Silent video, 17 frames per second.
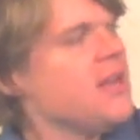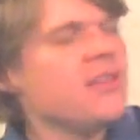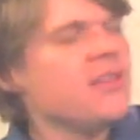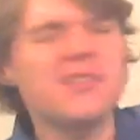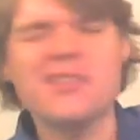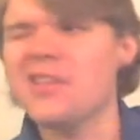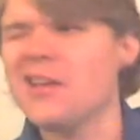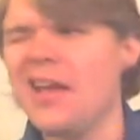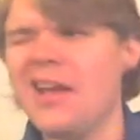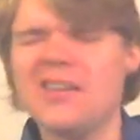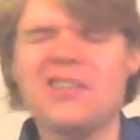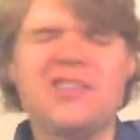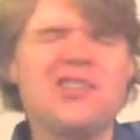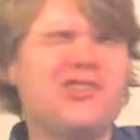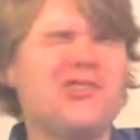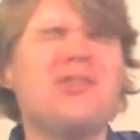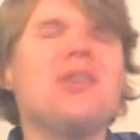This is the kind of
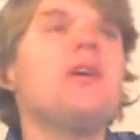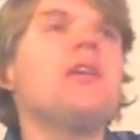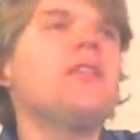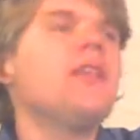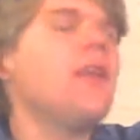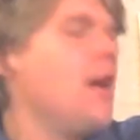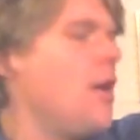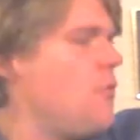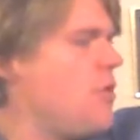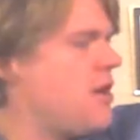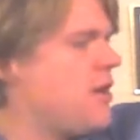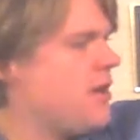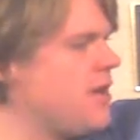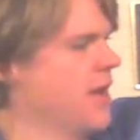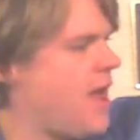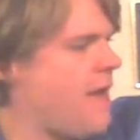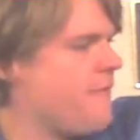t-shirt that I would
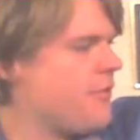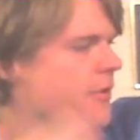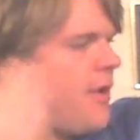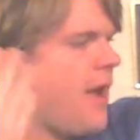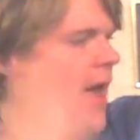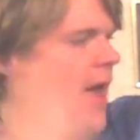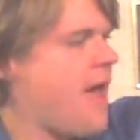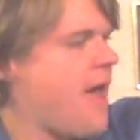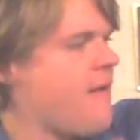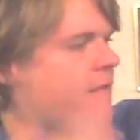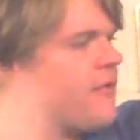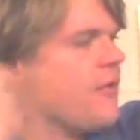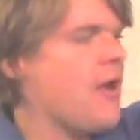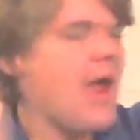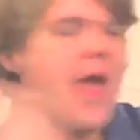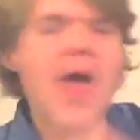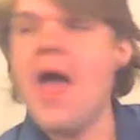never,
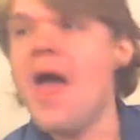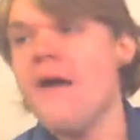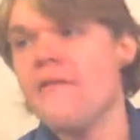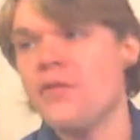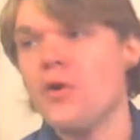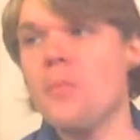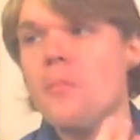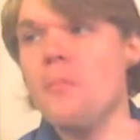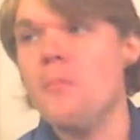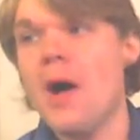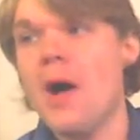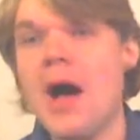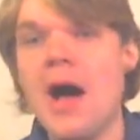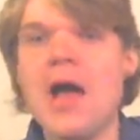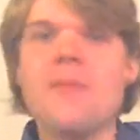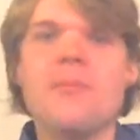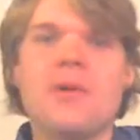ever, ever
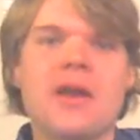buy.